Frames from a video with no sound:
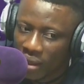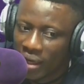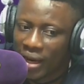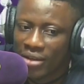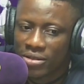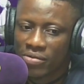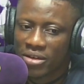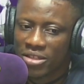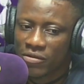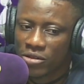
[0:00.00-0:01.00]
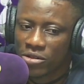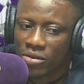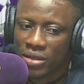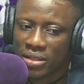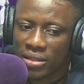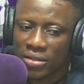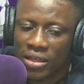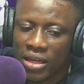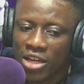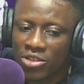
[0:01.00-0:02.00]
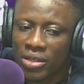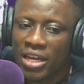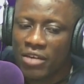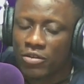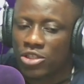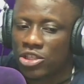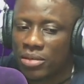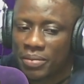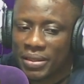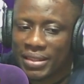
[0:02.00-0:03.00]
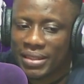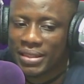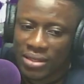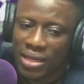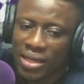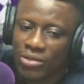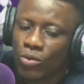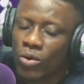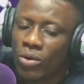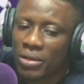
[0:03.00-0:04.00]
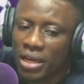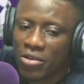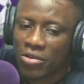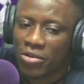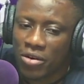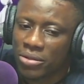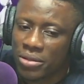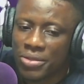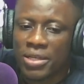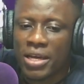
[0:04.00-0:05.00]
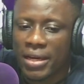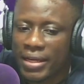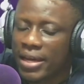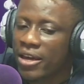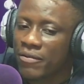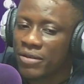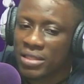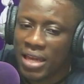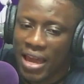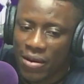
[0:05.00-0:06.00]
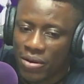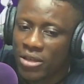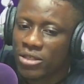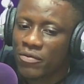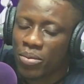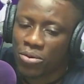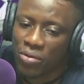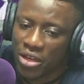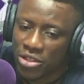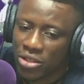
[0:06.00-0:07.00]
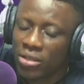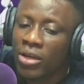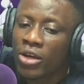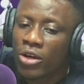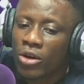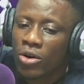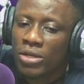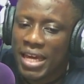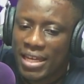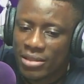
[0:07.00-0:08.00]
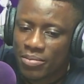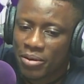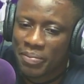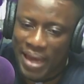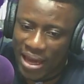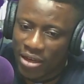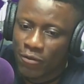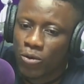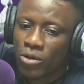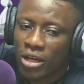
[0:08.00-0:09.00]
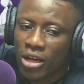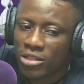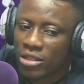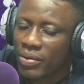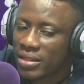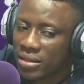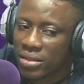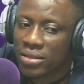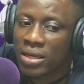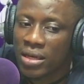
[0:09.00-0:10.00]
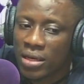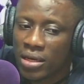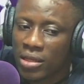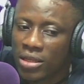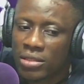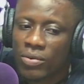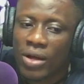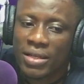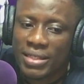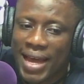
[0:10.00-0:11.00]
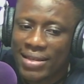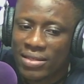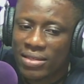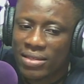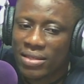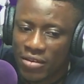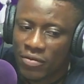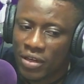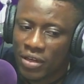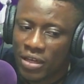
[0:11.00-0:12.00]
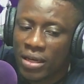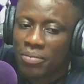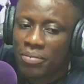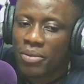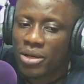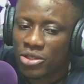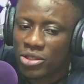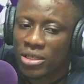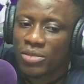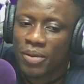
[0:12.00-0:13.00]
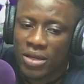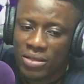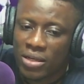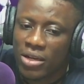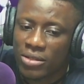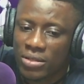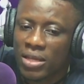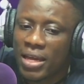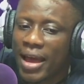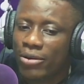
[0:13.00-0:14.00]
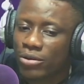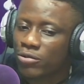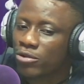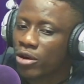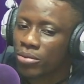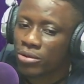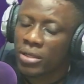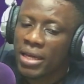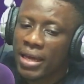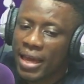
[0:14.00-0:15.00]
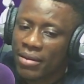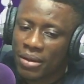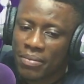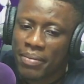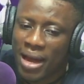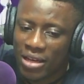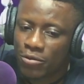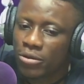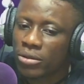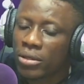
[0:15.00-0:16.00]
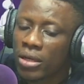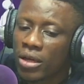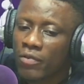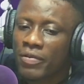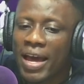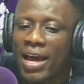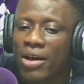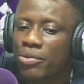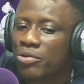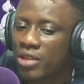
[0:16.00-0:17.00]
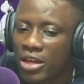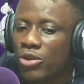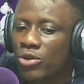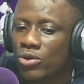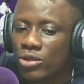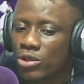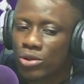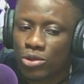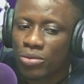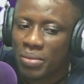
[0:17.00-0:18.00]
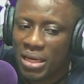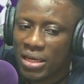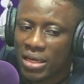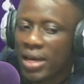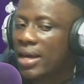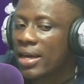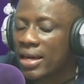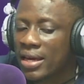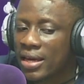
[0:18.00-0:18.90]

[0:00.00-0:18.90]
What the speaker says: And now to the rest of the stories. The Nigerian Navy ship Delta has warned criminals to steer clear of its areas of operation or get prepared for the consequences. This was as the Navy admonished its personnel to stay out of trouble and be mindful of how they use social media.